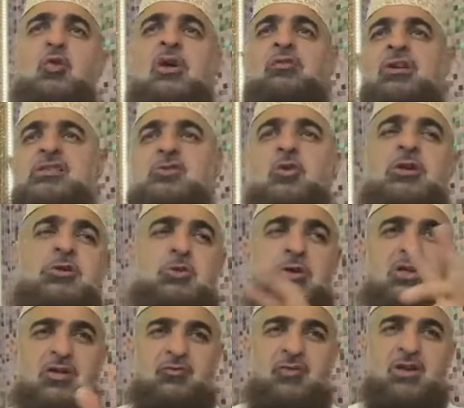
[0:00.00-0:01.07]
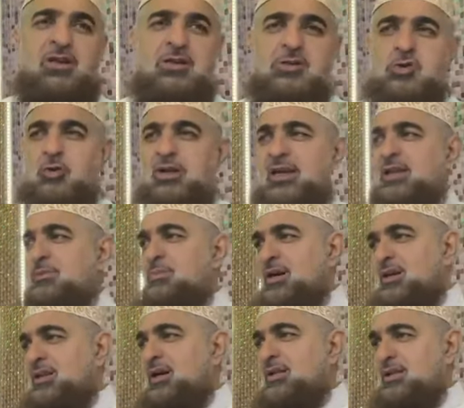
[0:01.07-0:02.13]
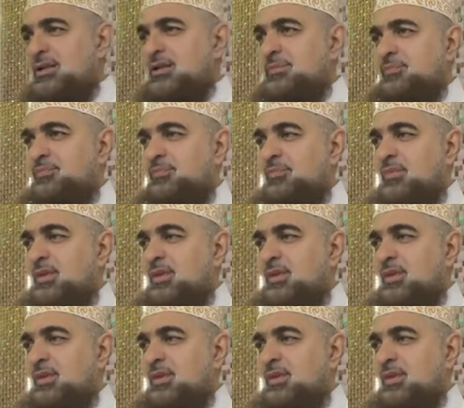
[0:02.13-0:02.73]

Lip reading: that whoever is going to defeat Junaid Baghdadi,